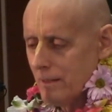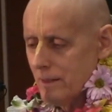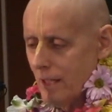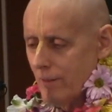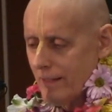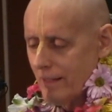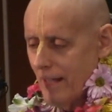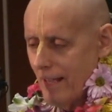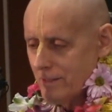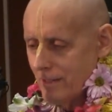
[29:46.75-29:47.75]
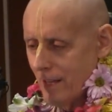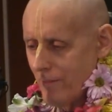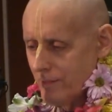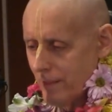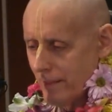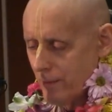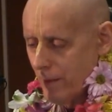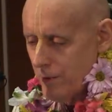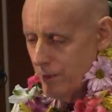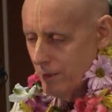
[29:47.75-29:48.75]
So I can ask now if there's any
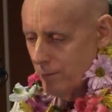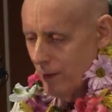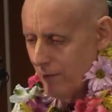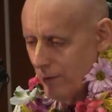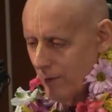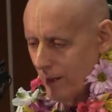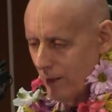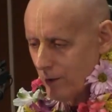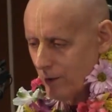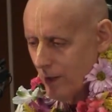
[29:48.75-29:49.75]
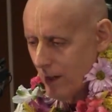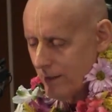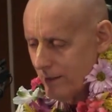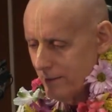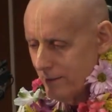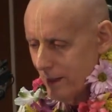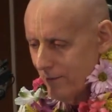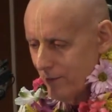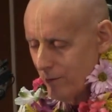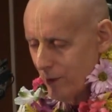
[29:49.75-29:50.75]
questions, both from our local audience
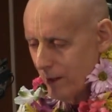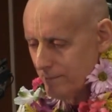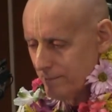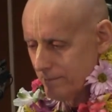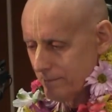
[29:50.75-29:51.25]
and from our